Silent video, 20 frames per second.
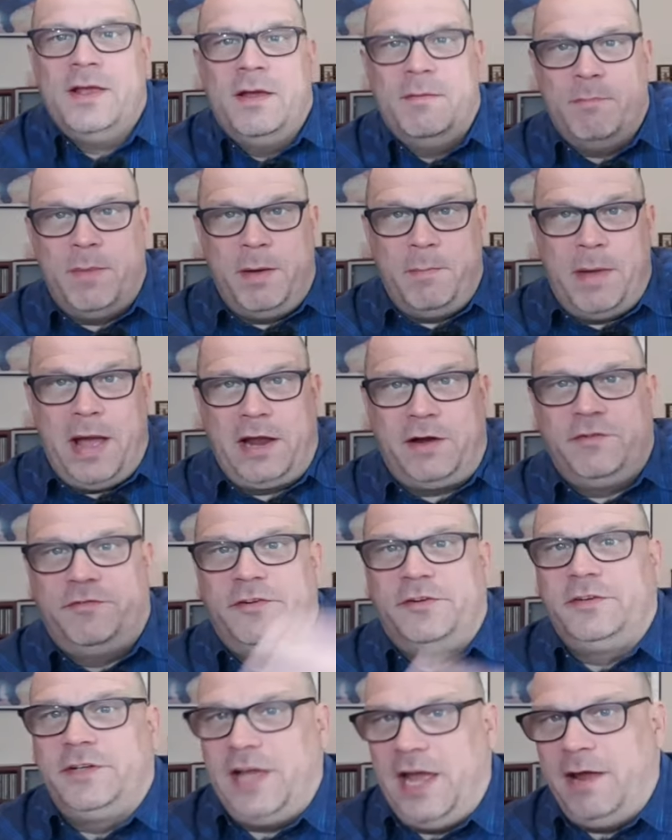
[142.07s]
My
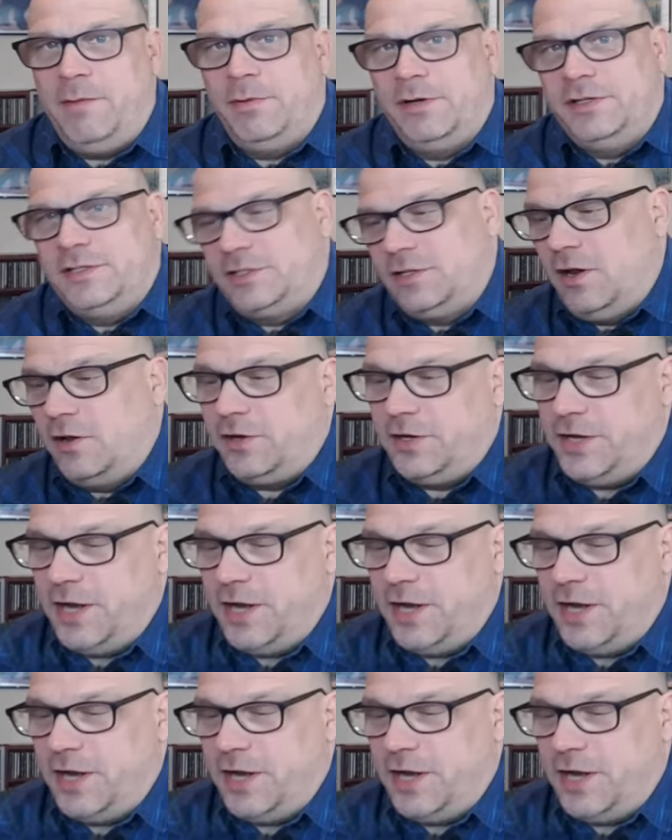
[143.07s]
microphone cable is long